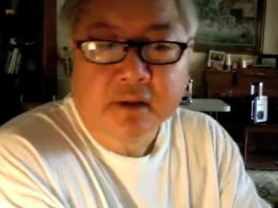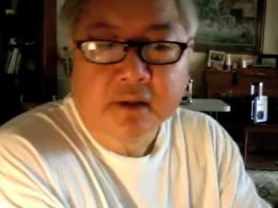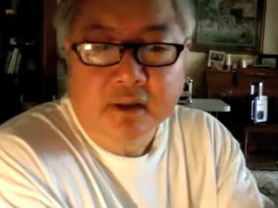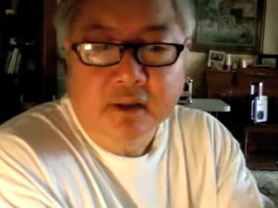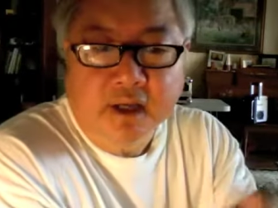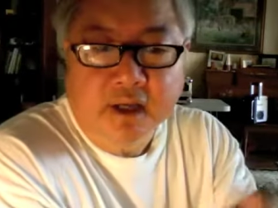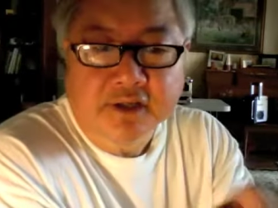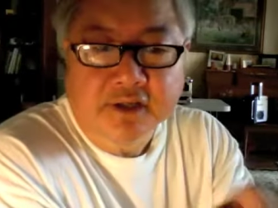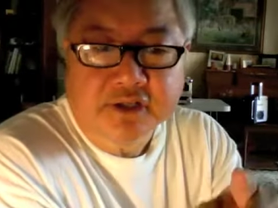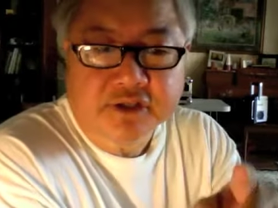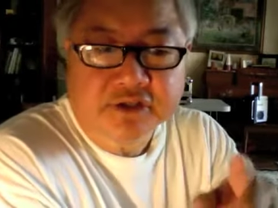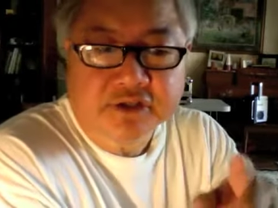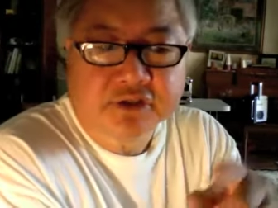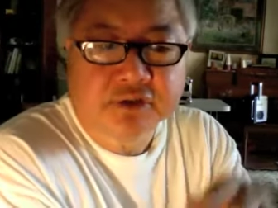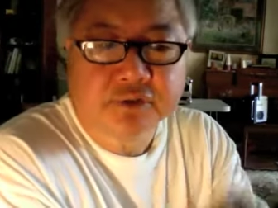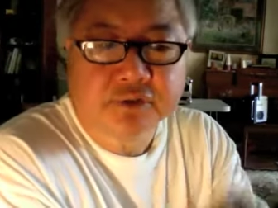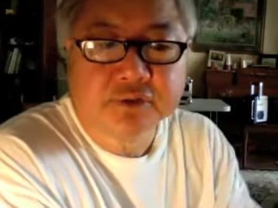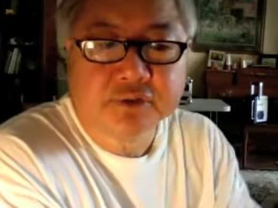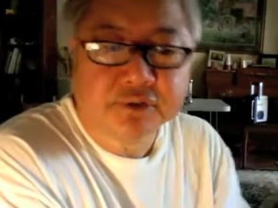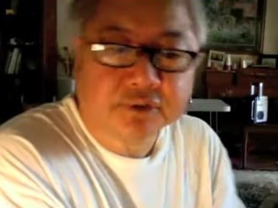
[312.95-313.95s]
I just
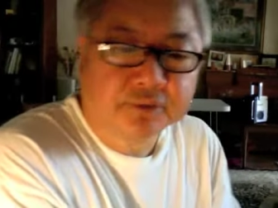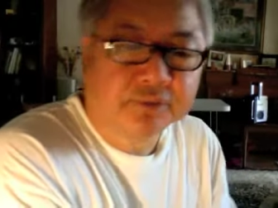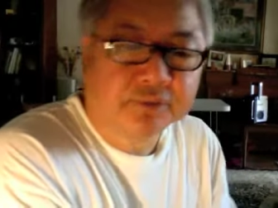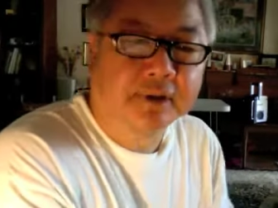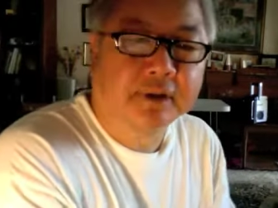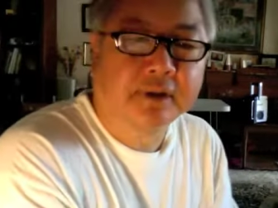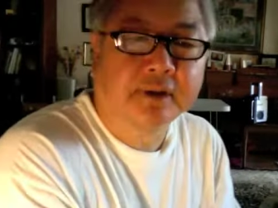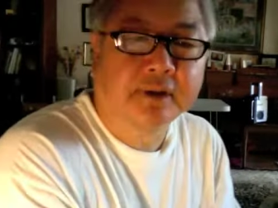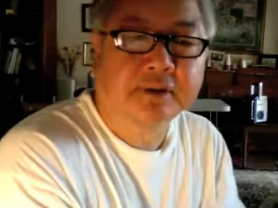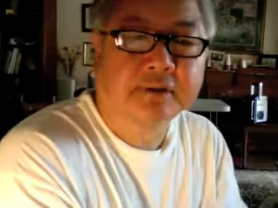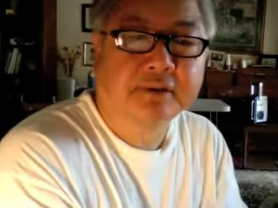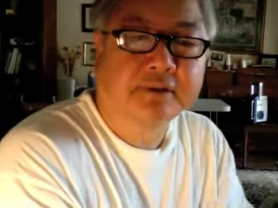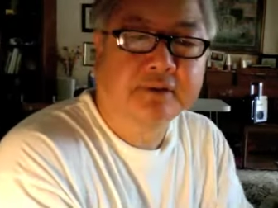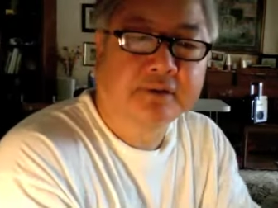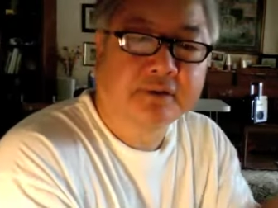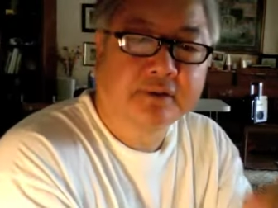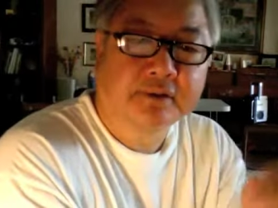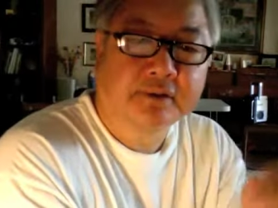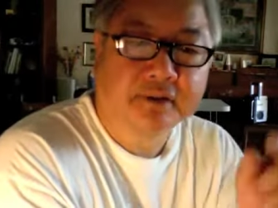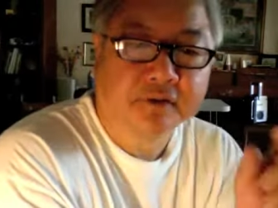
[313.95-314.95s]
showed you the
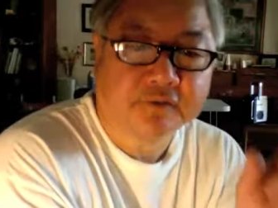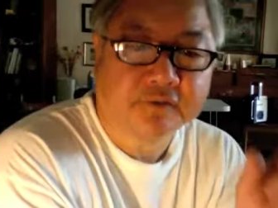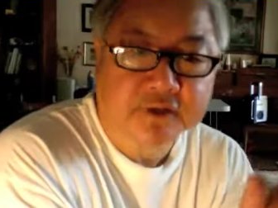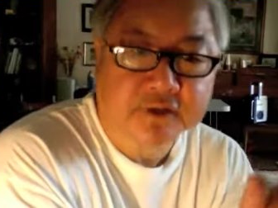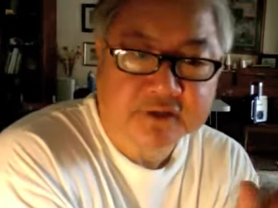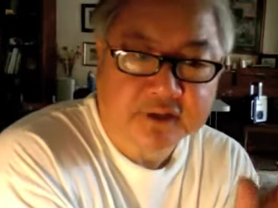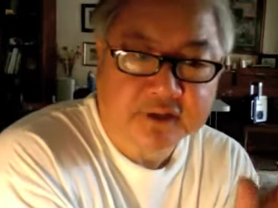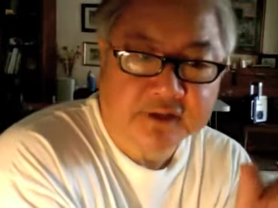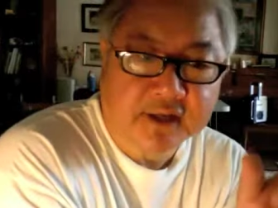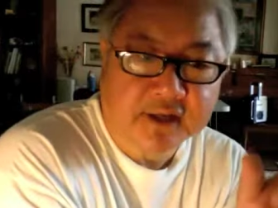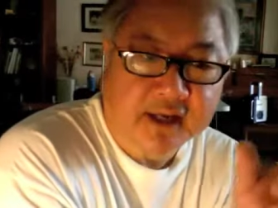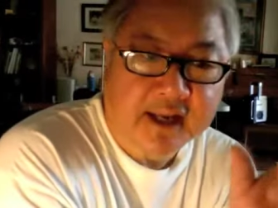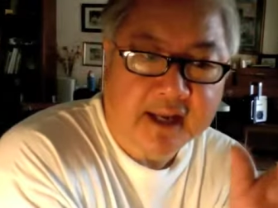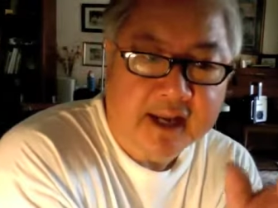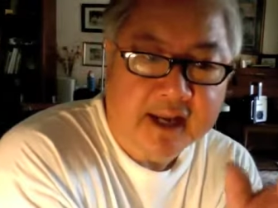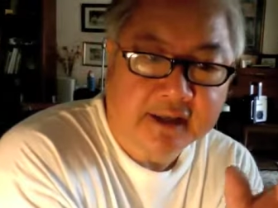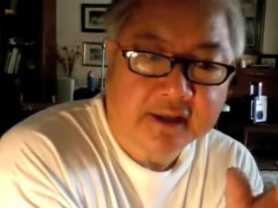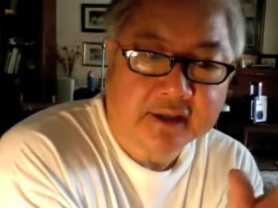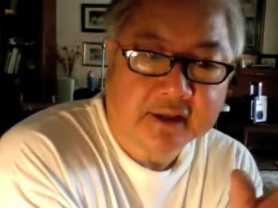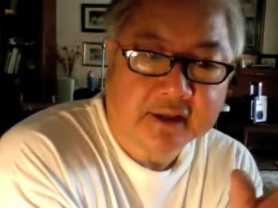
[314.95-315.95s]
difference on the
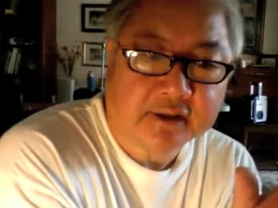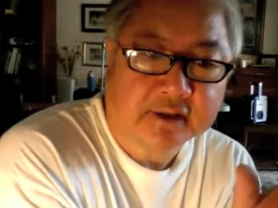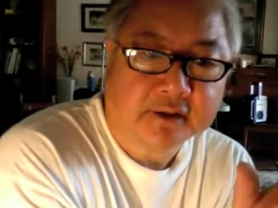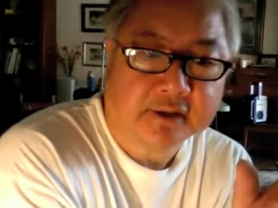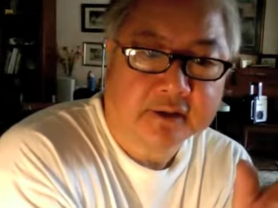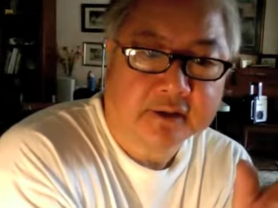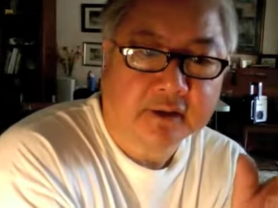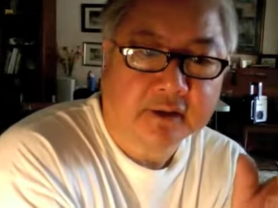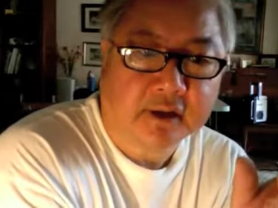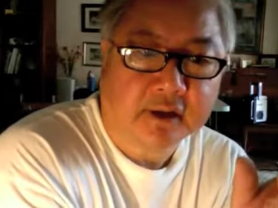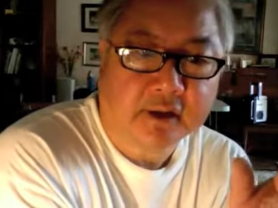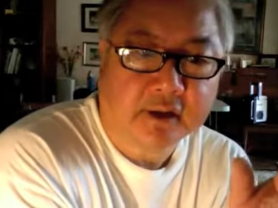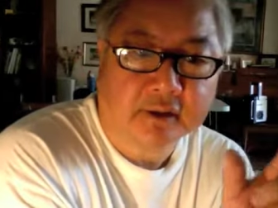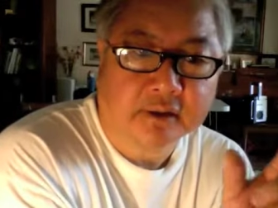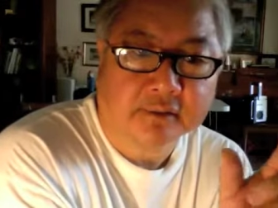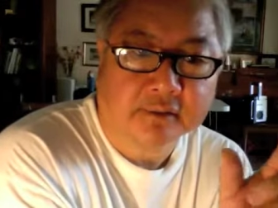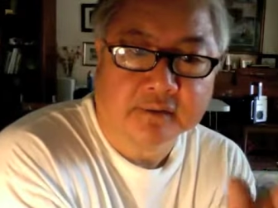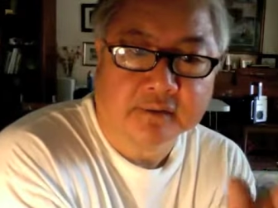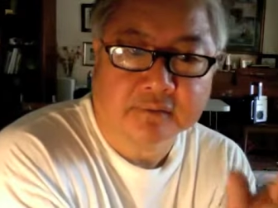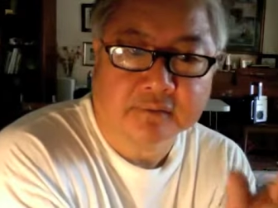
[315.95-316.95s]
leg,
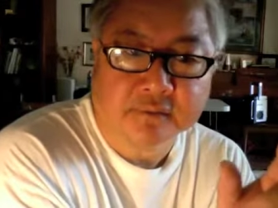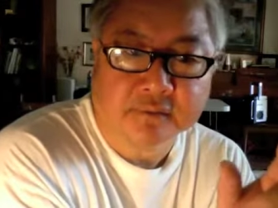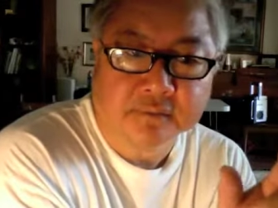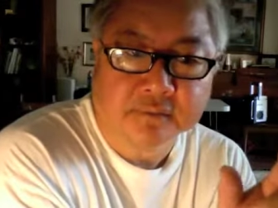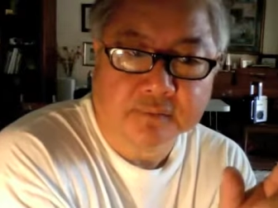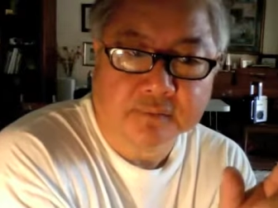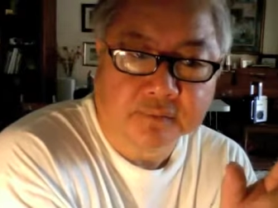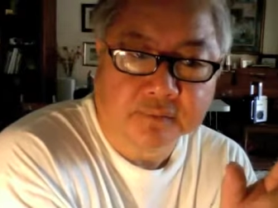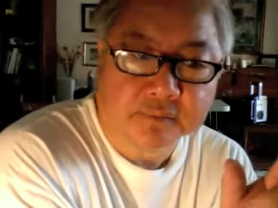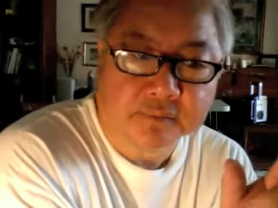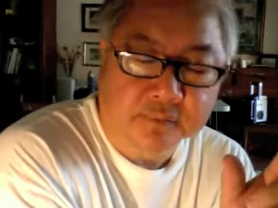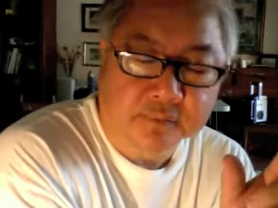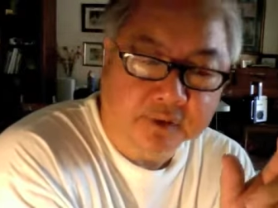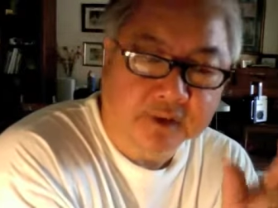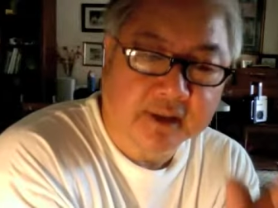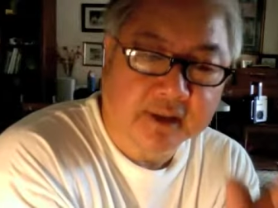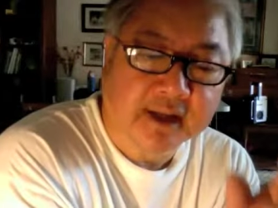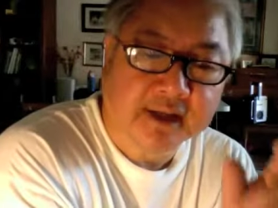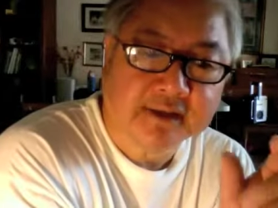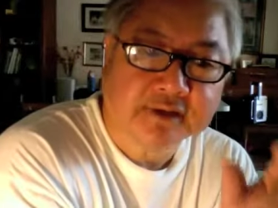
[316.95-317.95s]
that where
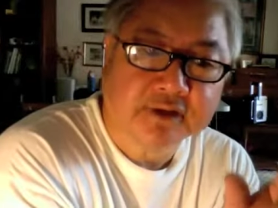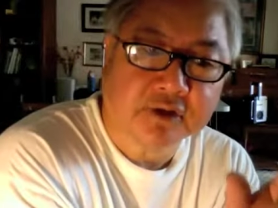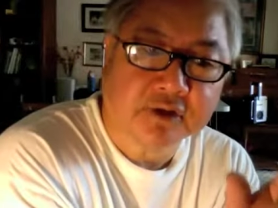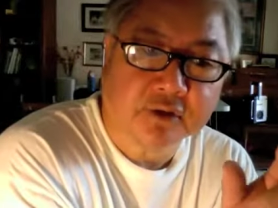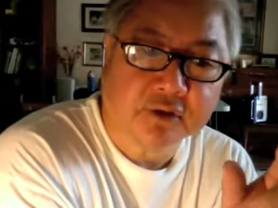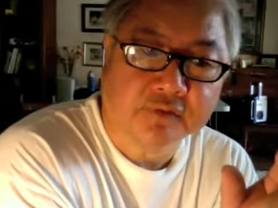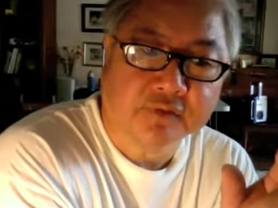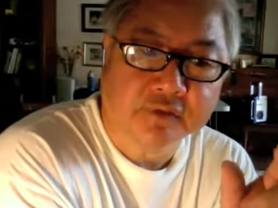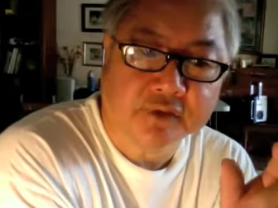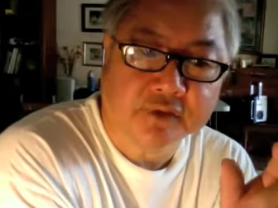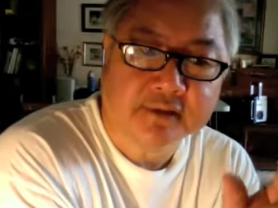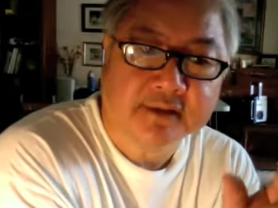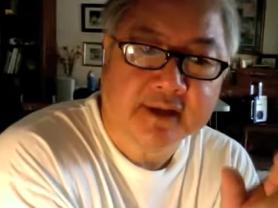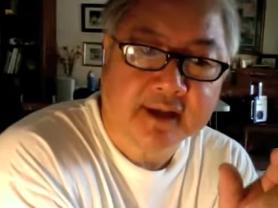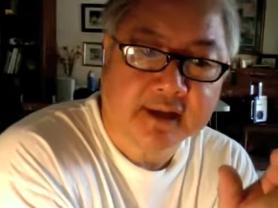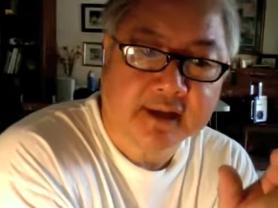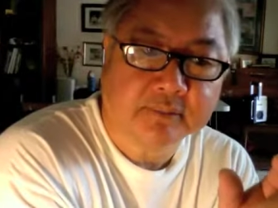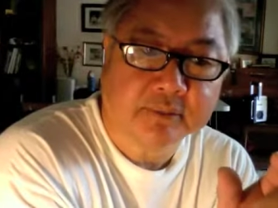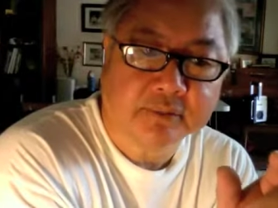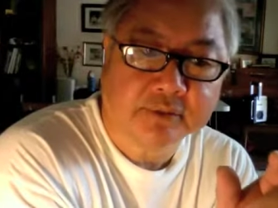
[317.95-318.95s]
the legs go for the
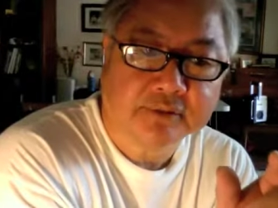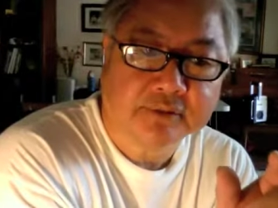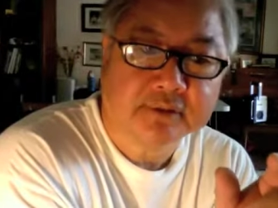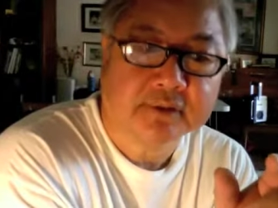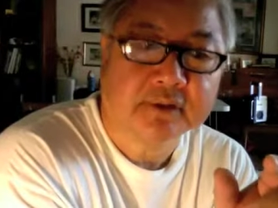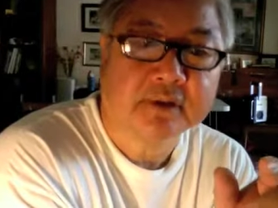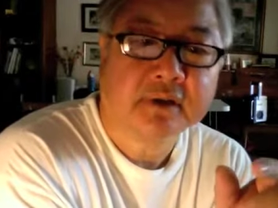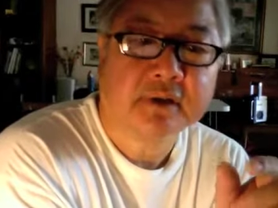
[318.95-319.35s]
tables.